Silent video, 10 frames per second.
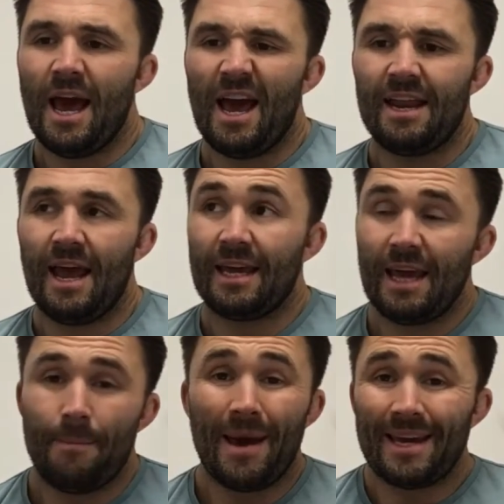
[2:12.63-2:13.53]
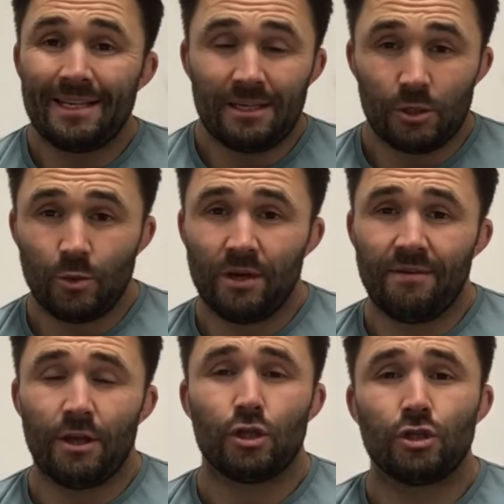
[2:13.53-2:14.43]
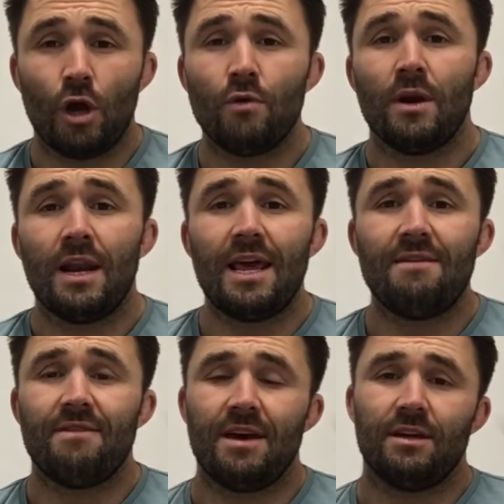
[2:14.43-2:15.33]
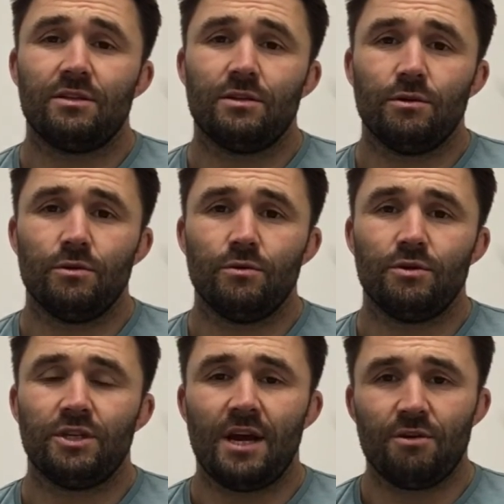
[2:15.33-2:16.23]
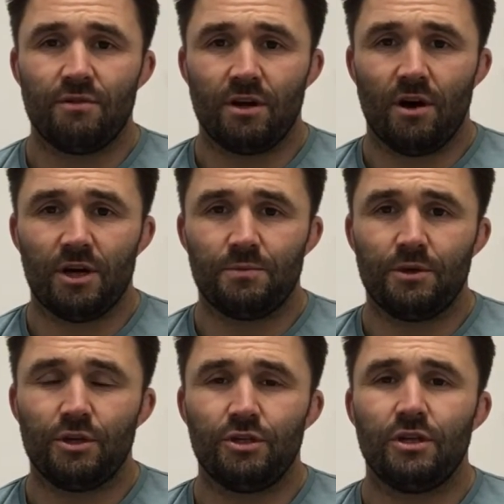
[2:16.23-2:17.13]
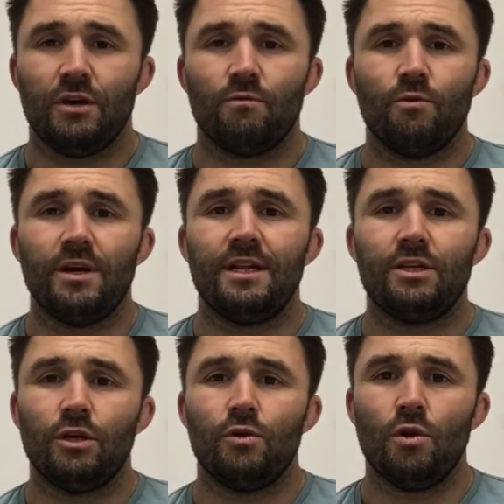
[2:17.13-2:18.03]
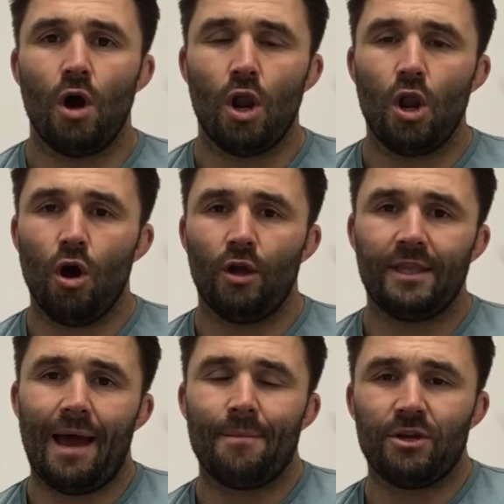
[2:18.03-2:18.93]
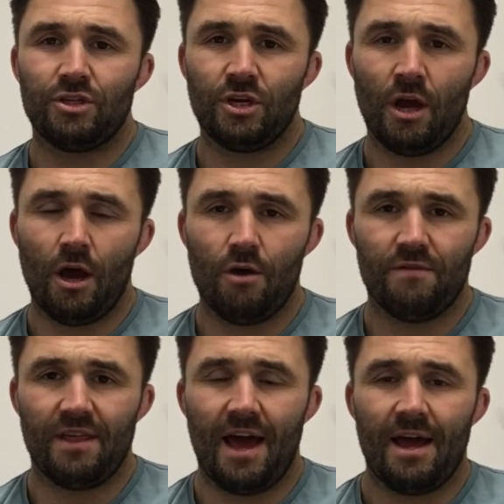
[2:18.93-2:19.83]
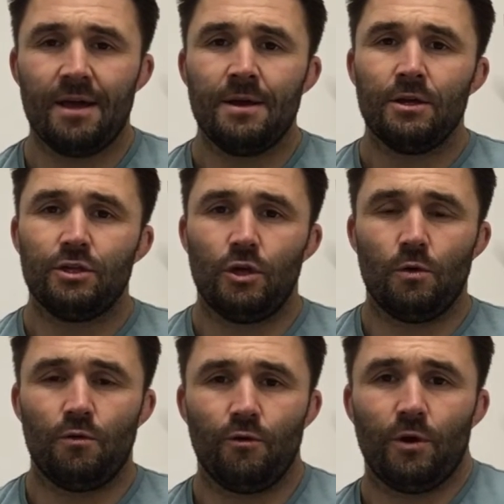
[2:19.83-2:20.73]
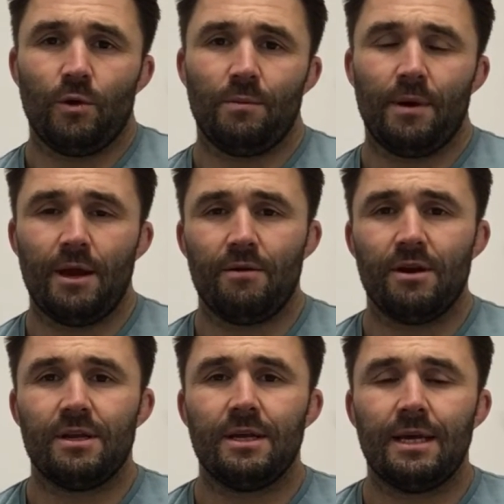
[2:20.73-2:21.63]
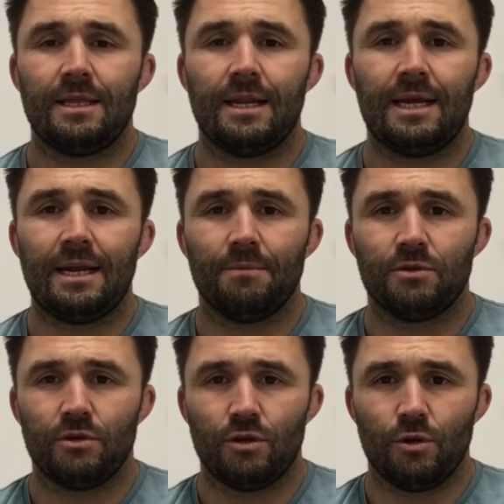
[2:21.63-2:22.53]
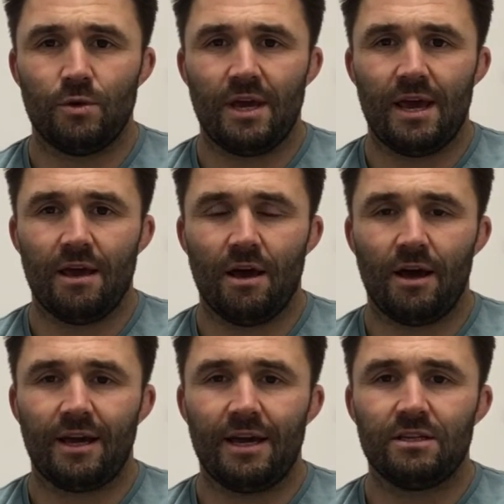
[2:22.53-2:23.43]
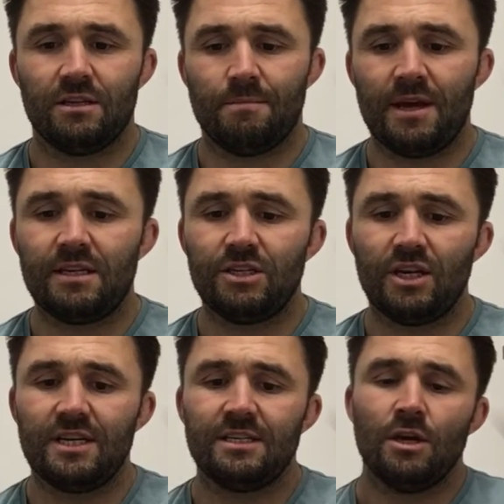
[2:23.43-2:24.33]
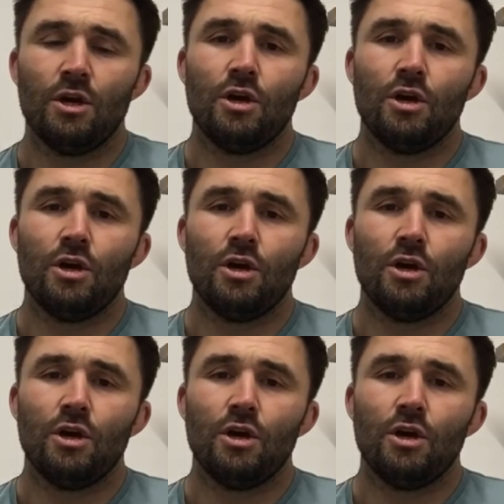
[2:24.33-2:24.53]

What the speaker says: And get back into the swing of it. Don't leave it till January, guys, because you can really do a lot of damage over that 2 or 3 week period in the lead up to the new year. Okay, so the message is,